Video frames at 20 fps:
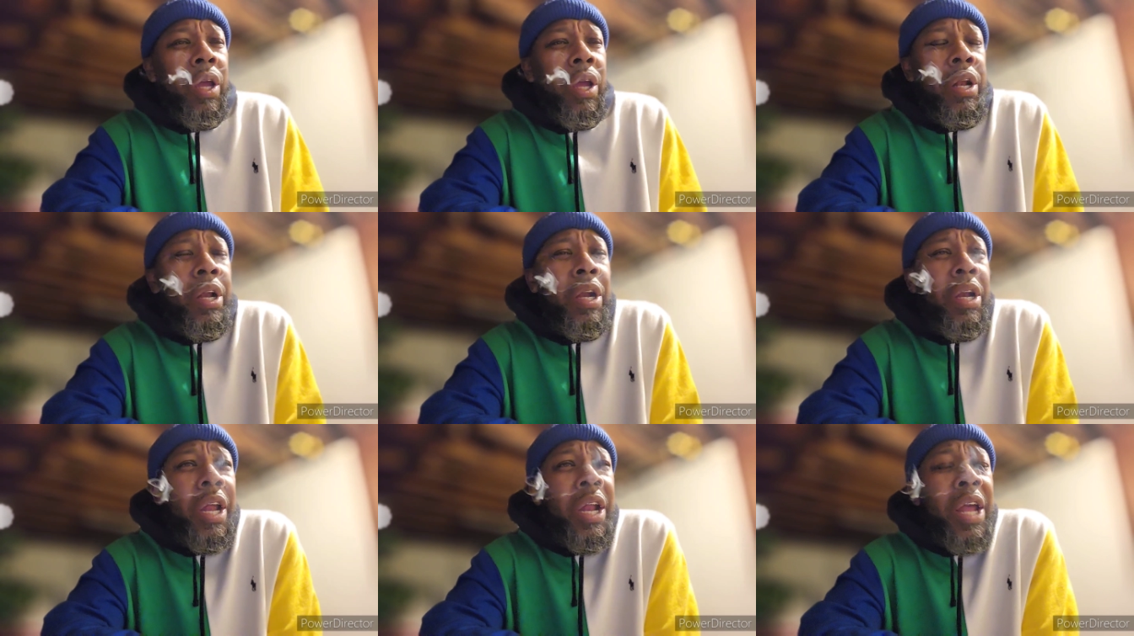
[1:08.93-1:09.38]

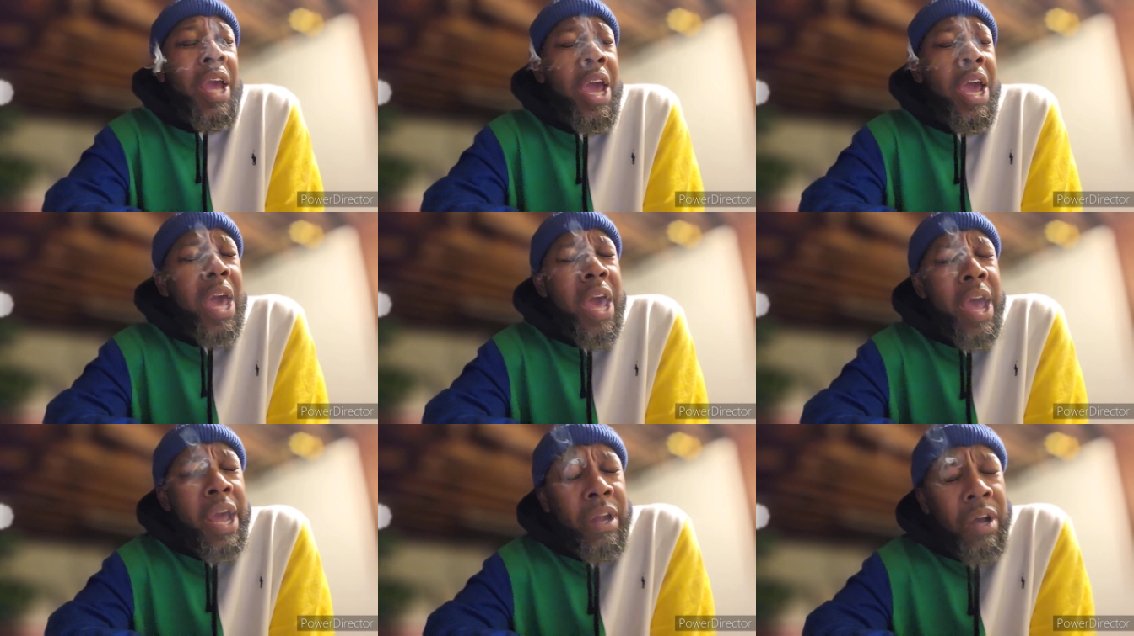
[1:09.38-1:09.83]
And then
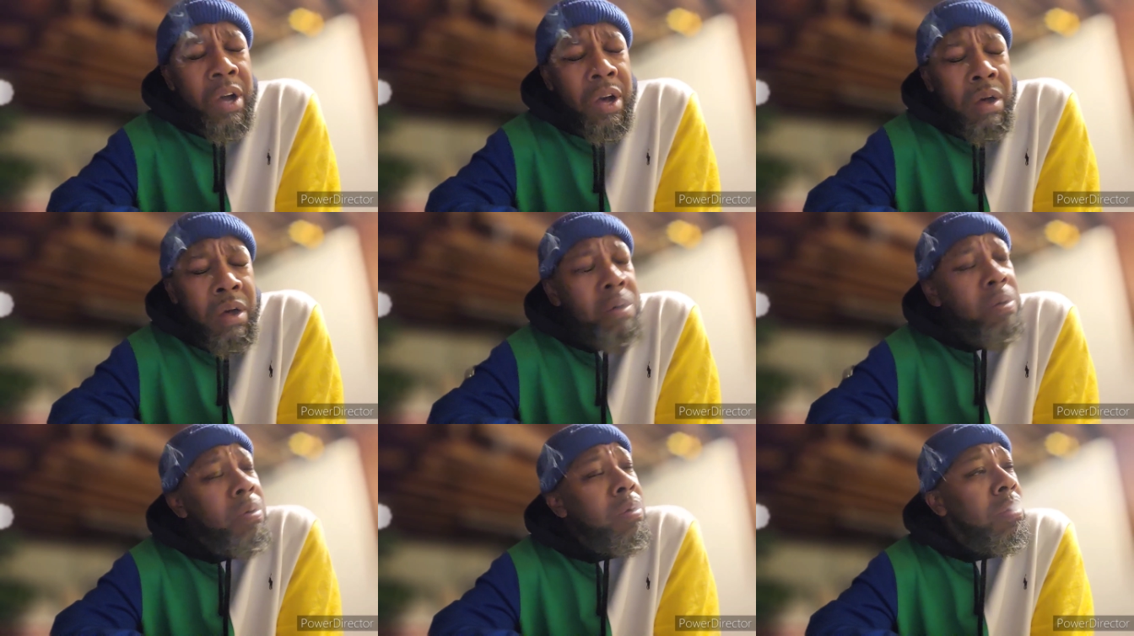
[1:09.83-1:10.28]
they had
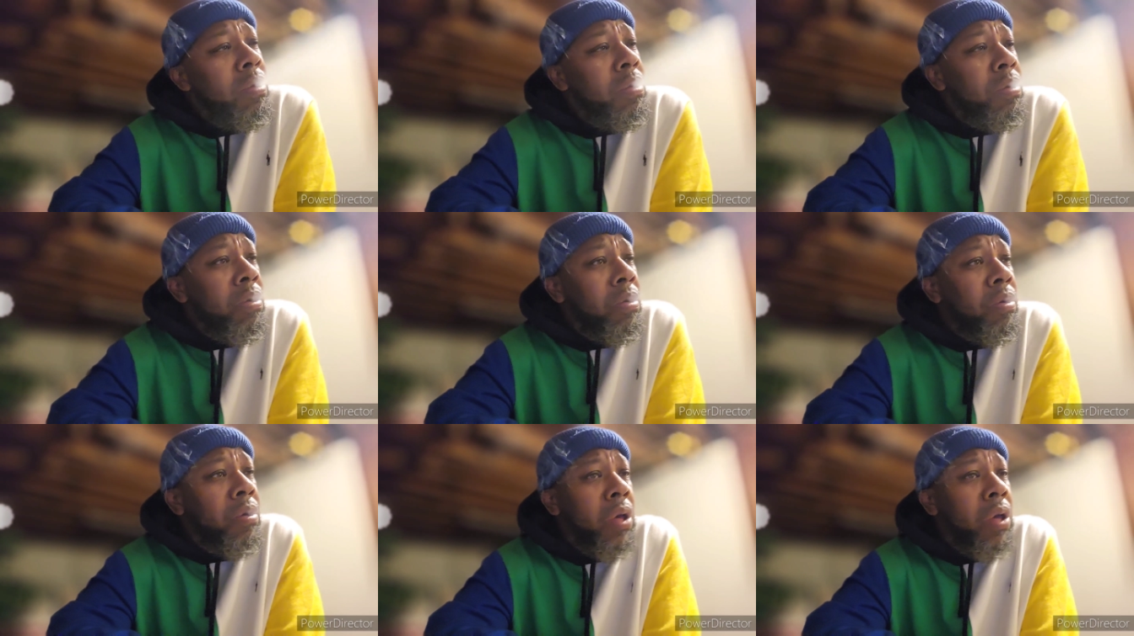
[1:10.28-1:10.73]

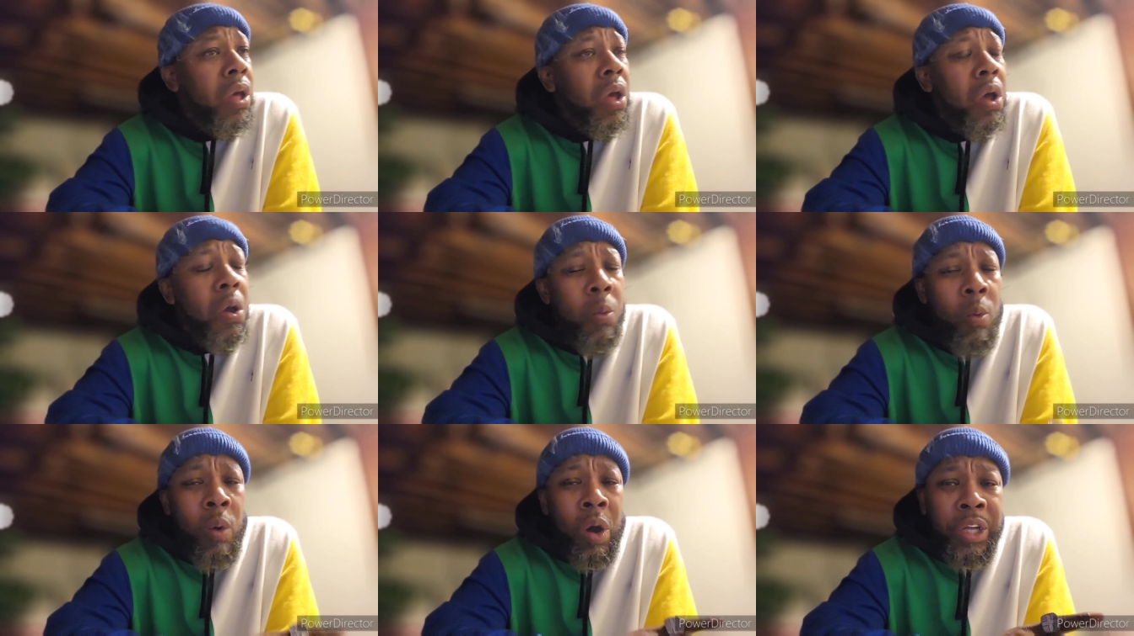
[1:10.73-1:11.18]

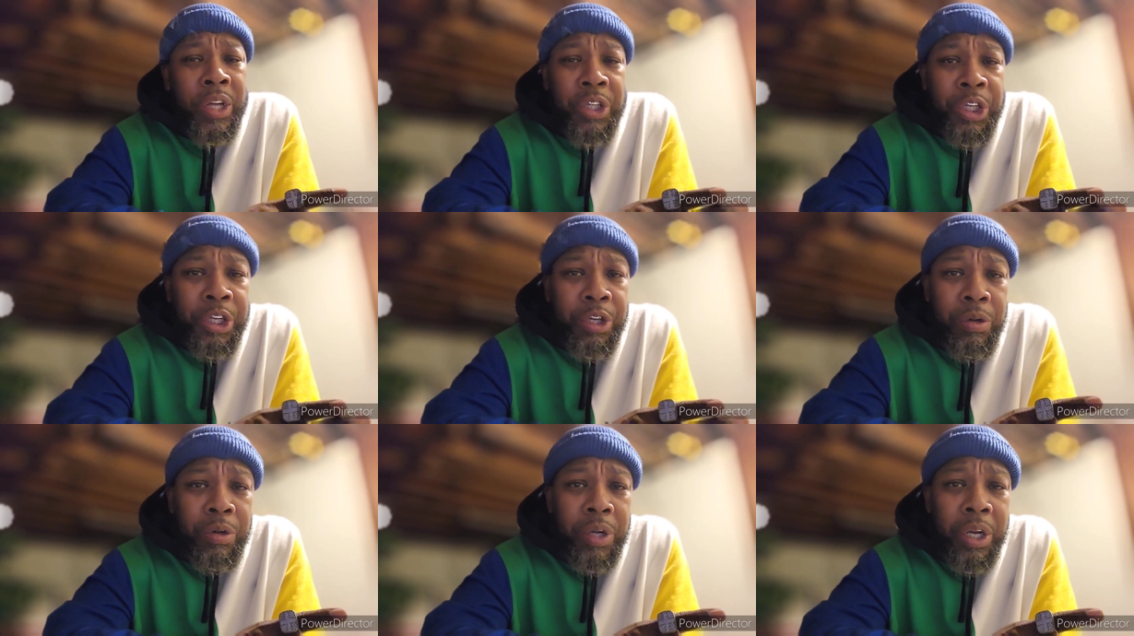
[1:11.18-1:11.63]
one
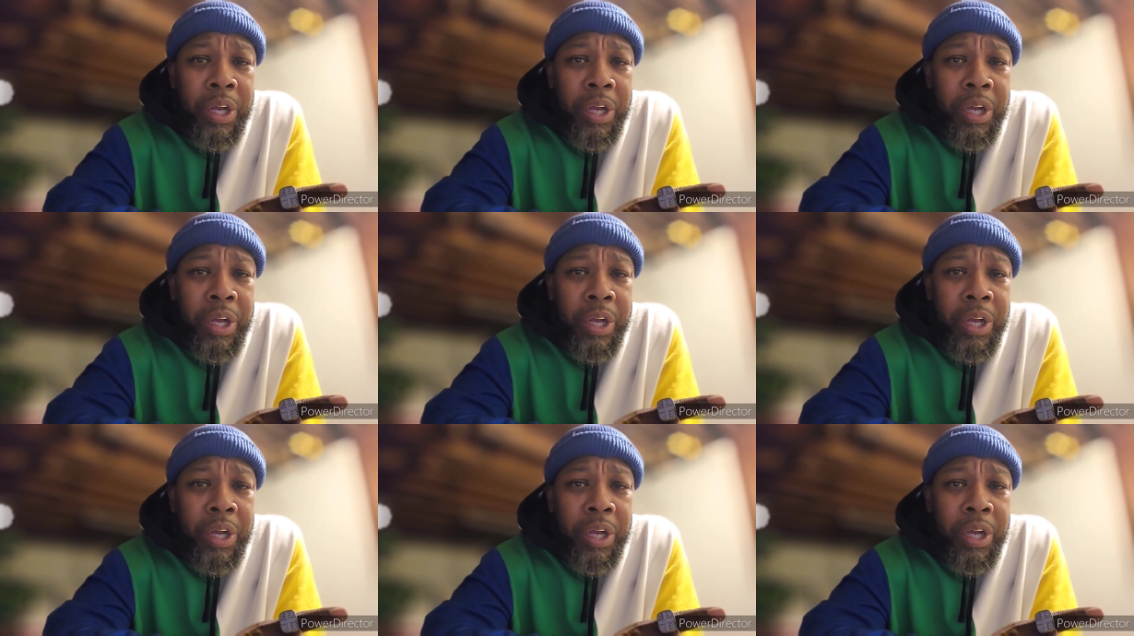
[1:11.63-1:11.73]
shoe